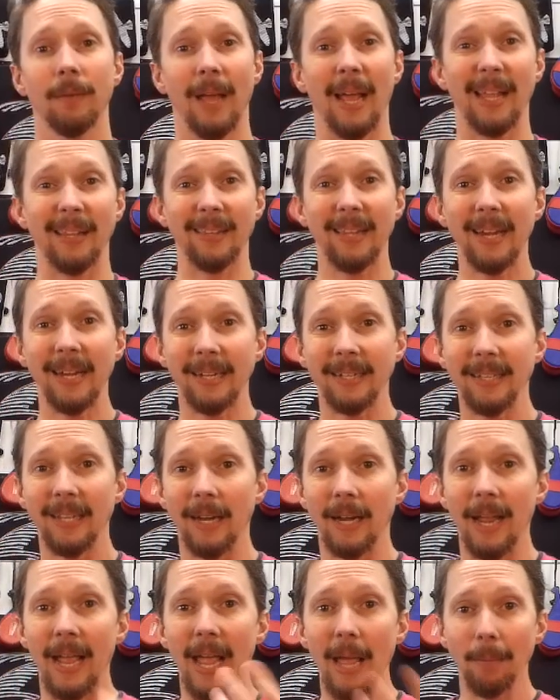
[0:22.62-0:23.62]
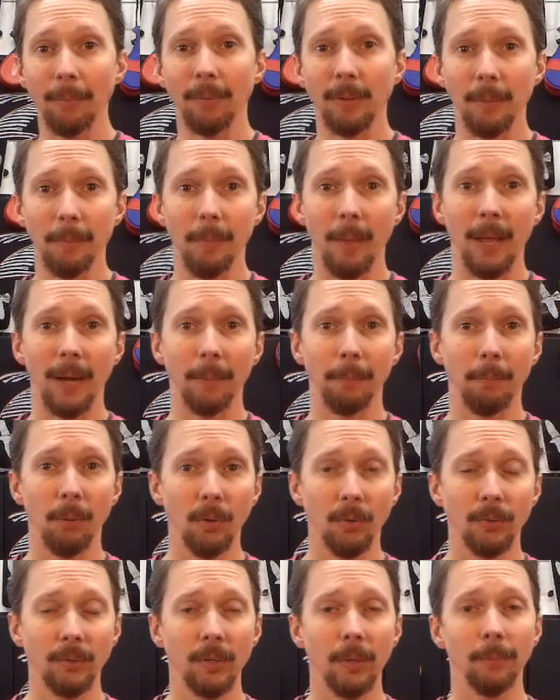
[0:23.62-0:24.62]
and then I did an epic amount of
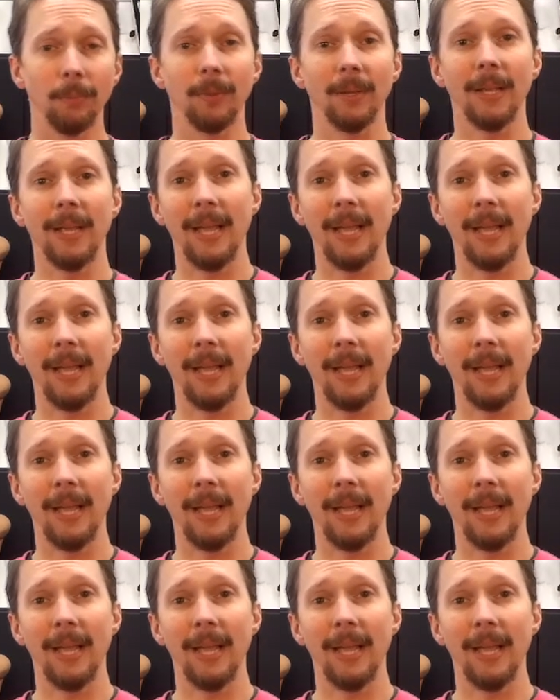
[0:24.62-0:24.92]
push-ups.